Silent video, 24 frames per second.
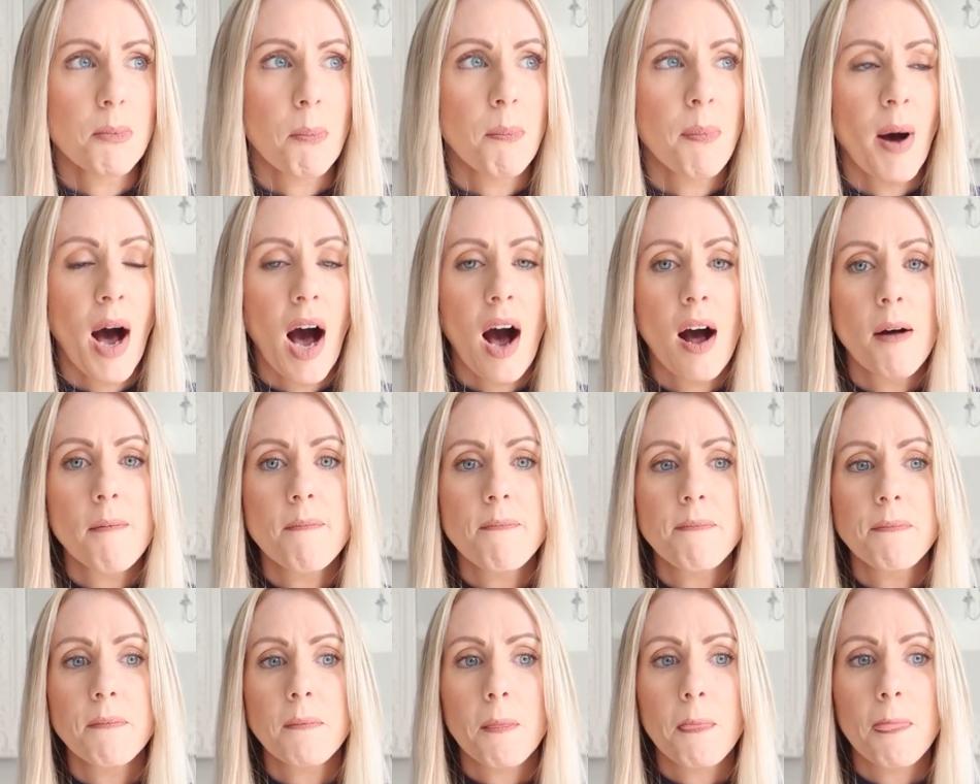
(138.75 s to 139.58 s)
But
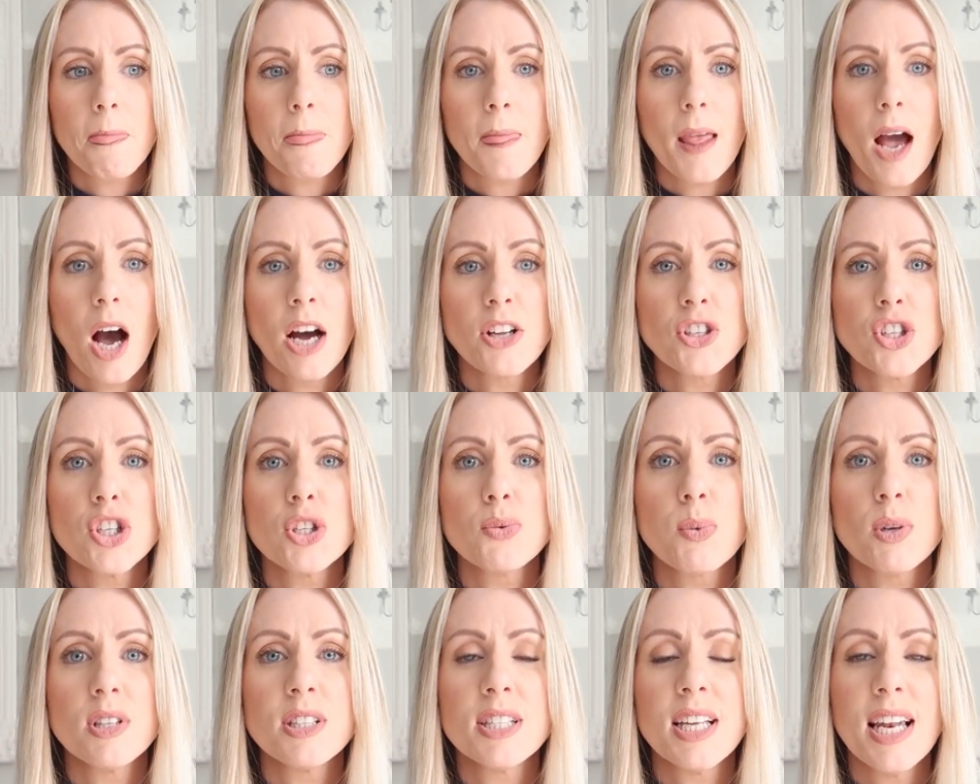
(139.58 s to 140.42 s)
I
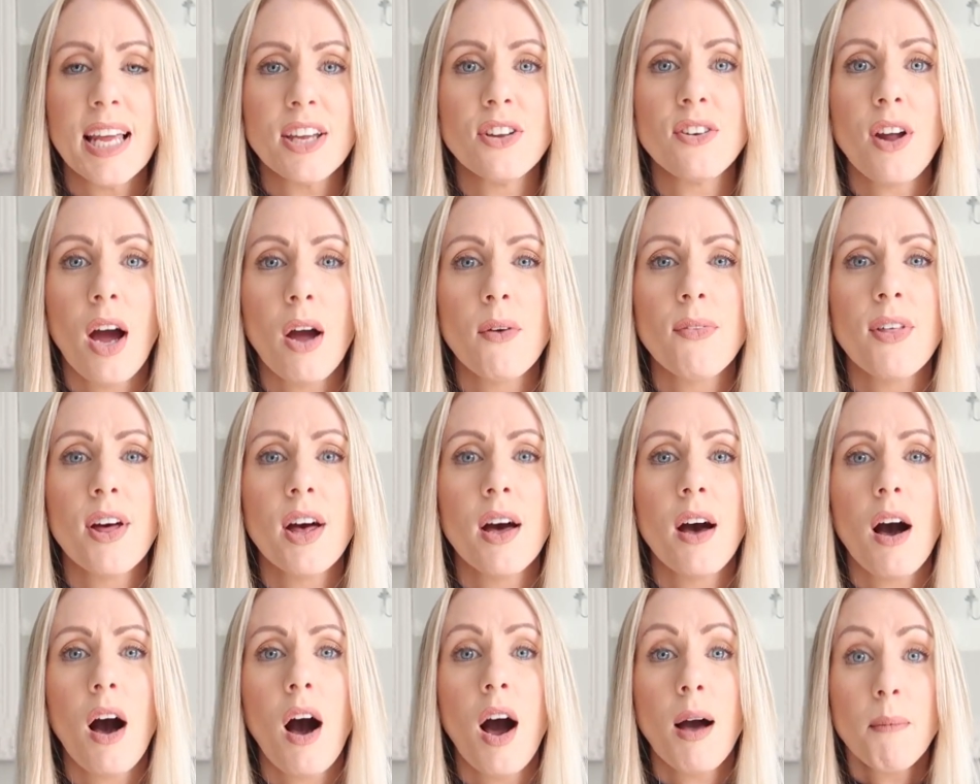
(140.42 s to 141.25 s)
just want to let you know
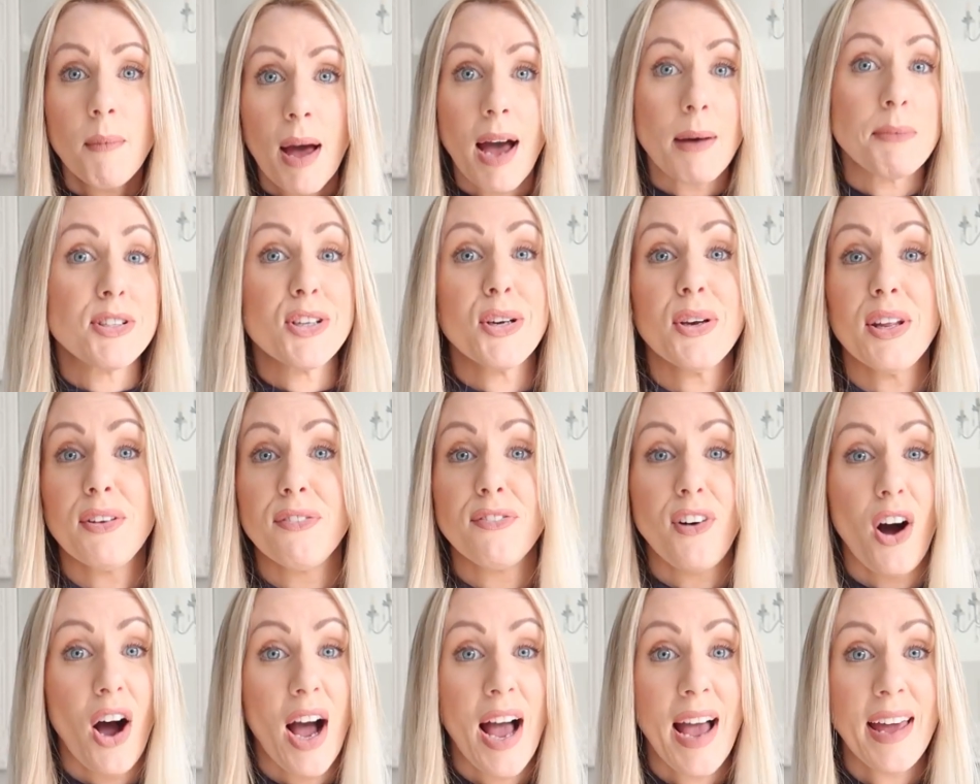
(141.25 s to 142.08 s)
that I'm absolutely
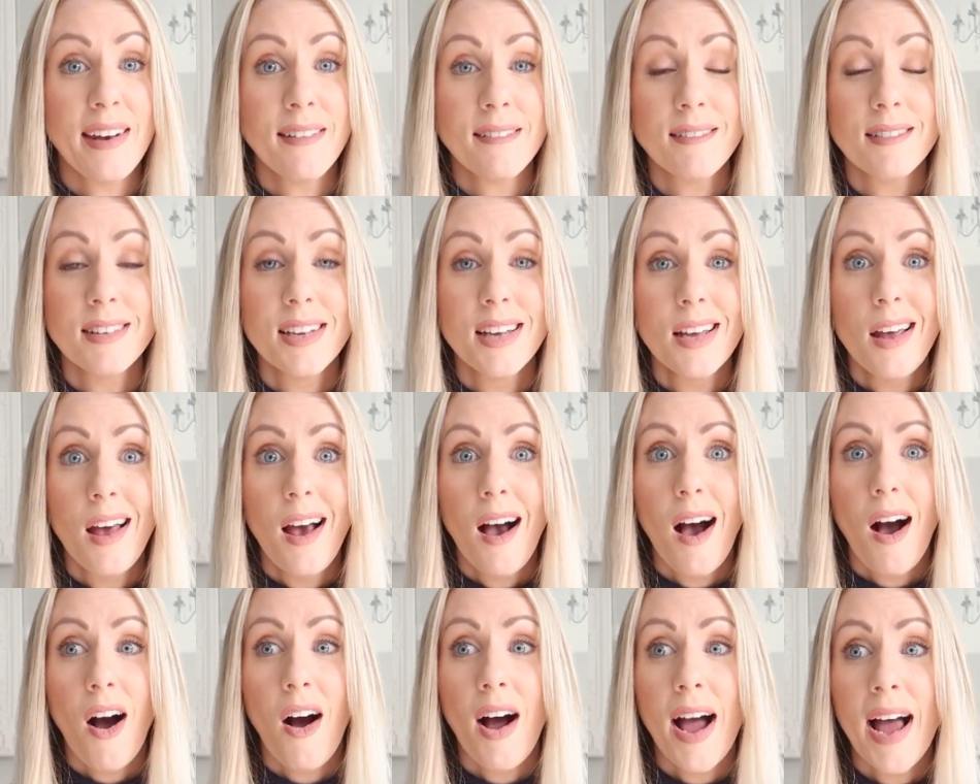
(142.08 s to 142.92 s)
fine.
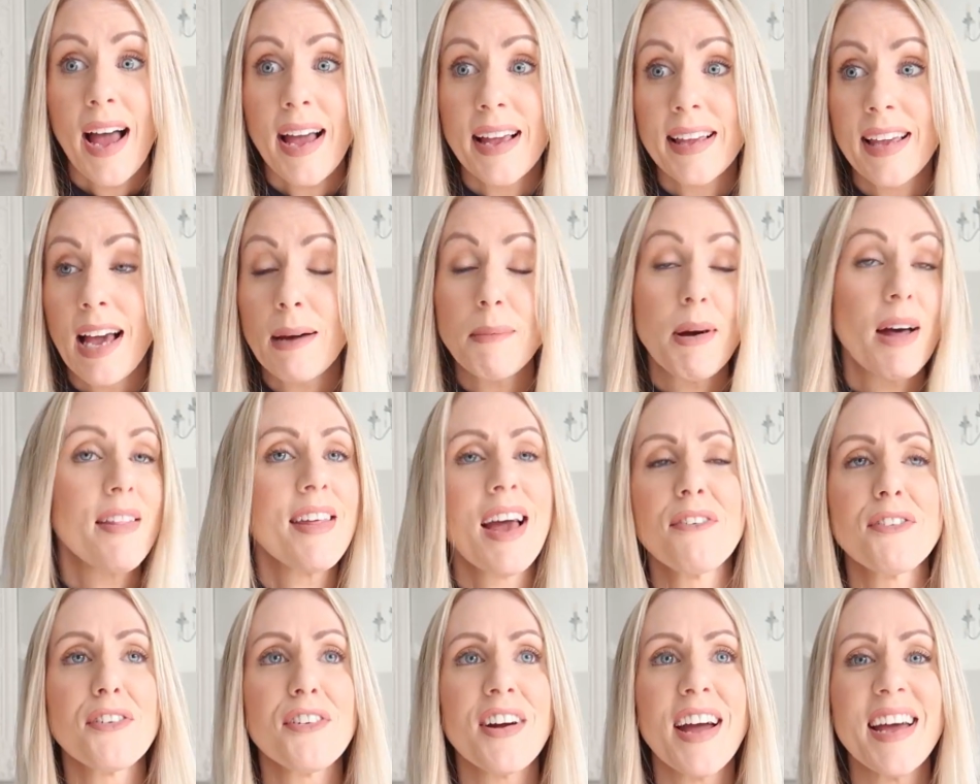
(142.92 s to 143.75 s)
I come out
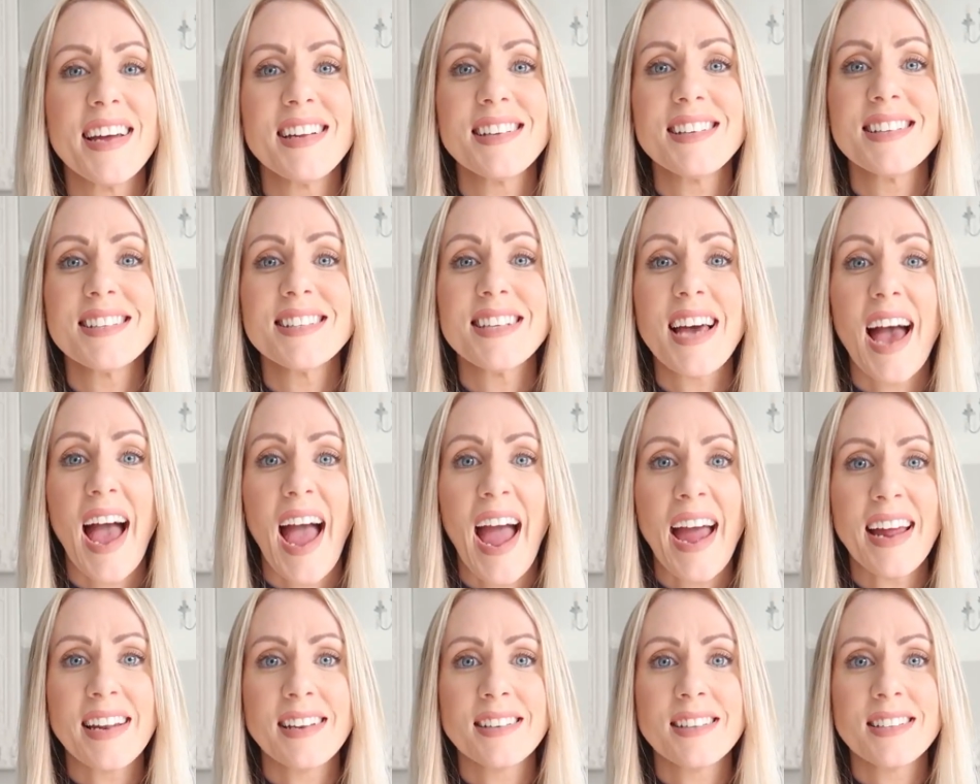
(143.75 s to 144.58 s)
the other end,
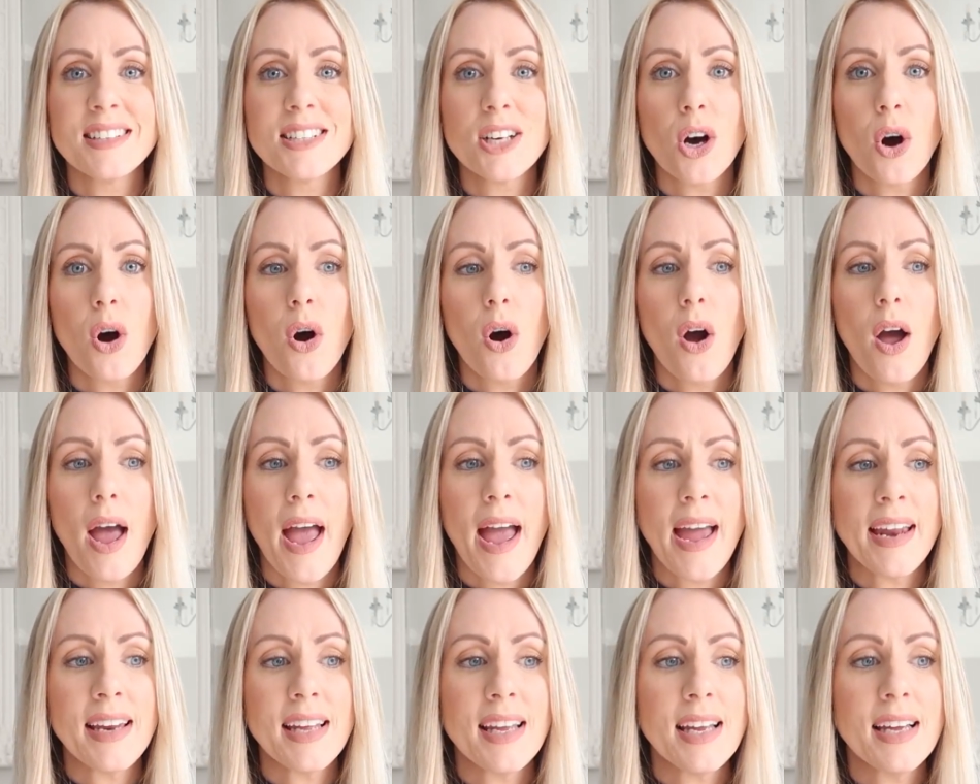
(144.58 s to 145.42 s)
and
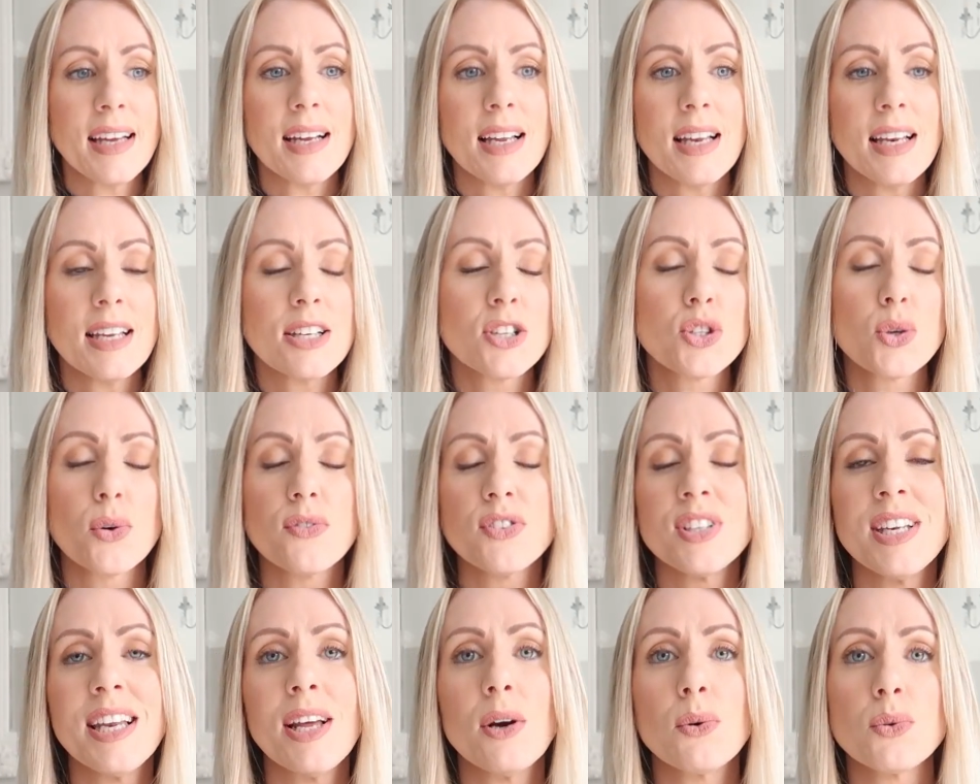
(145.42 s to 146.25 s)
any
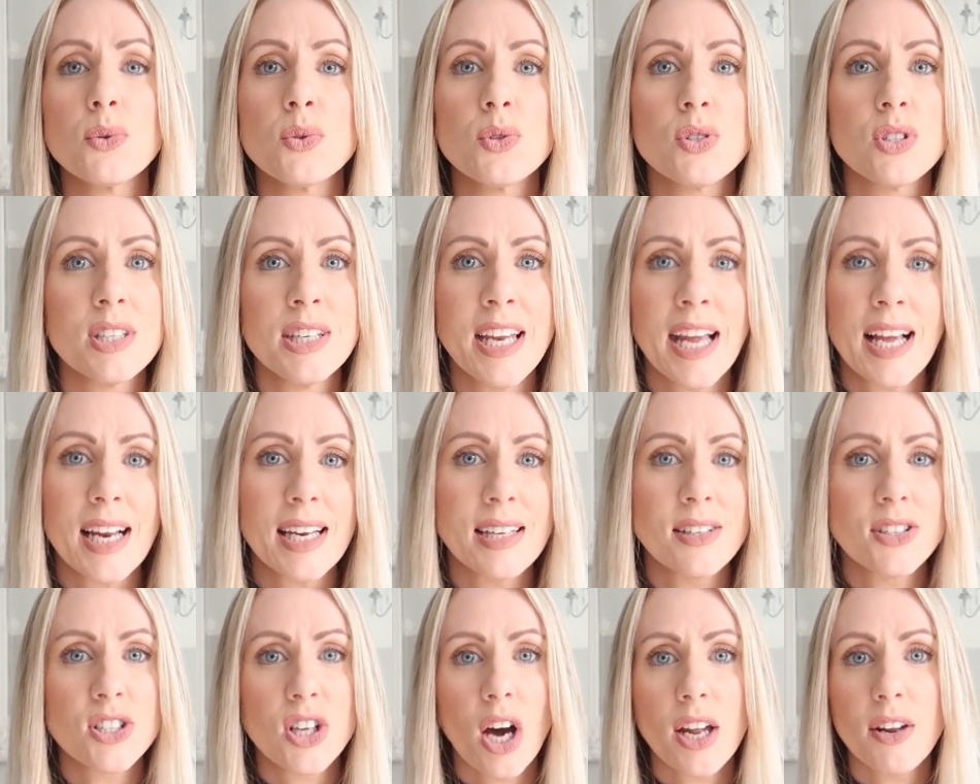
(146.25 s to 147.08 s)
sort of little
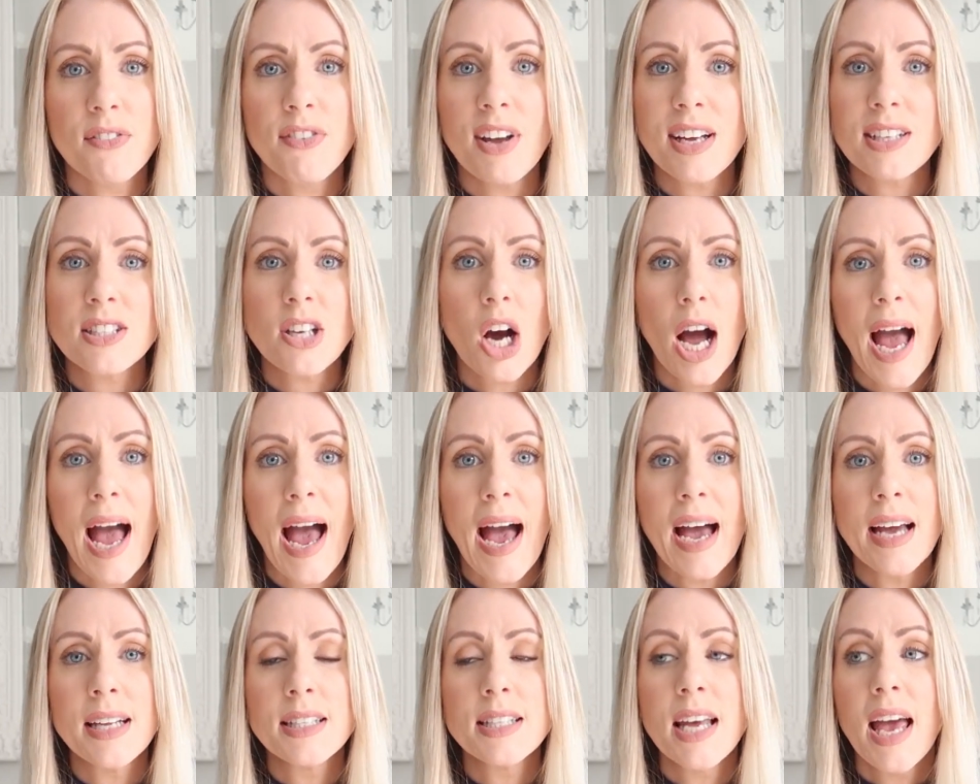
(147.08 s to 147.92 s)
niggling side effects I
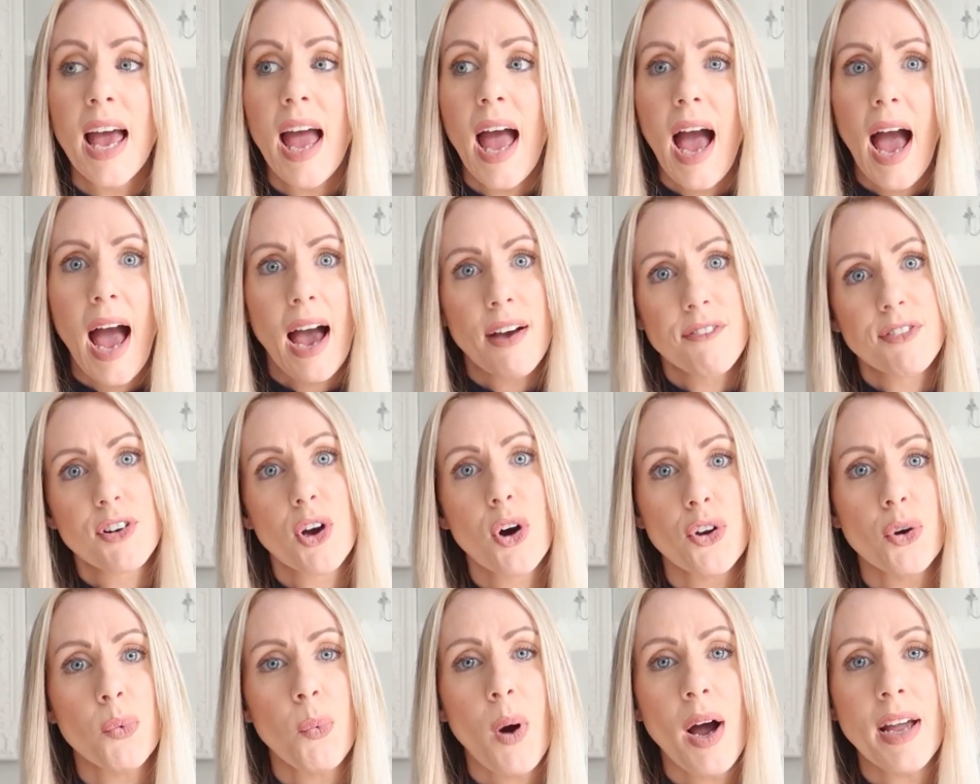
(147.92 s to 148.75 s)
had have
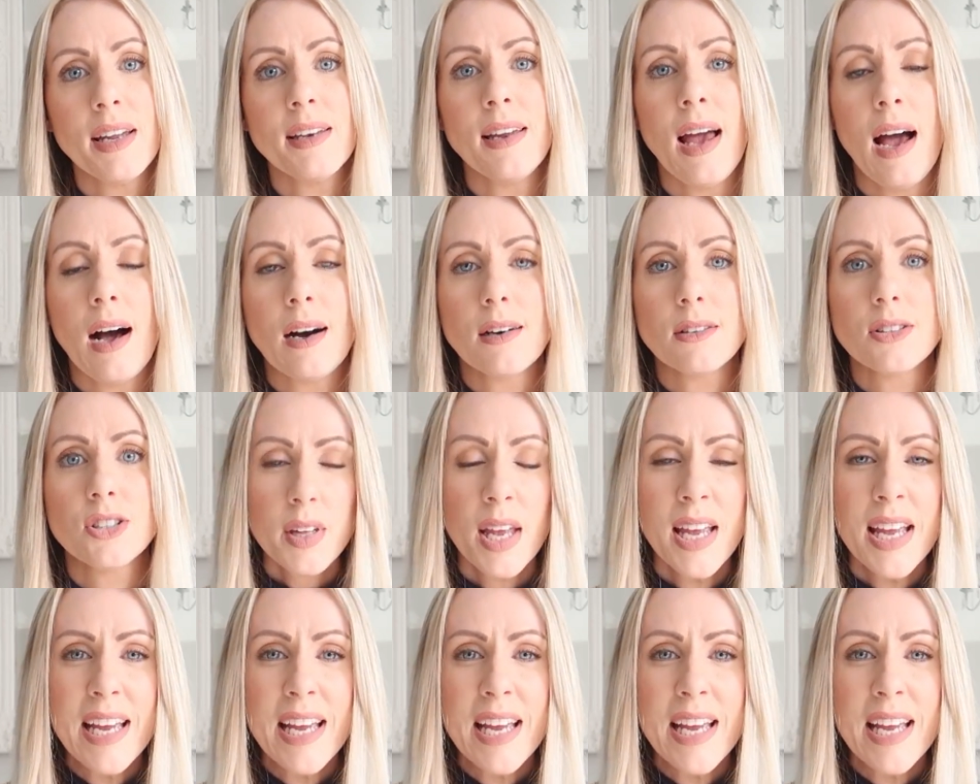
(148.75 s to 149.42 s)
gone away now.